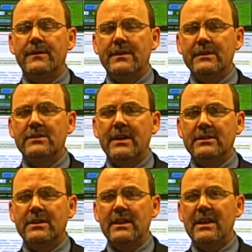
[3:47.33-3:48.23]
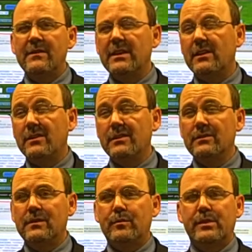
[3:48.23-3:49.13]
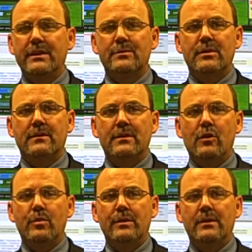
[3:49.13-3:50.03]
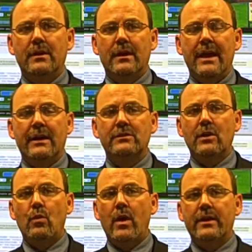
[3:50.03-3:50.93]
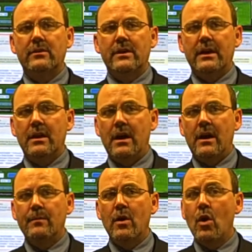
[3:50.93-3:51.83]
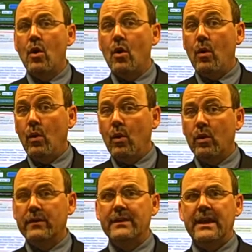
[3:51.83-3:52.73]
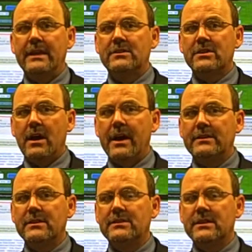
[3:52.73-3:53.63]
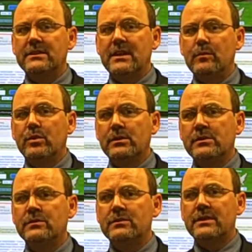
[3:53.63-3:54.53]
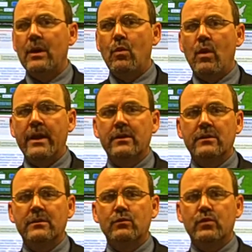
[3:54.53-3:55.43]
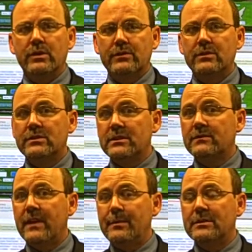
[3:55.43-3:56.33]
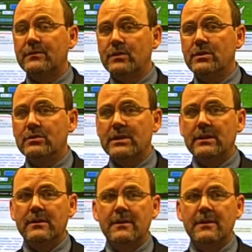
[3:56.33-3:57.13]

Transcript: This doesn't even include the placement of the open house on weichert.com or the 8 signs and 16 balloons that Weichert Realtors is famous for using.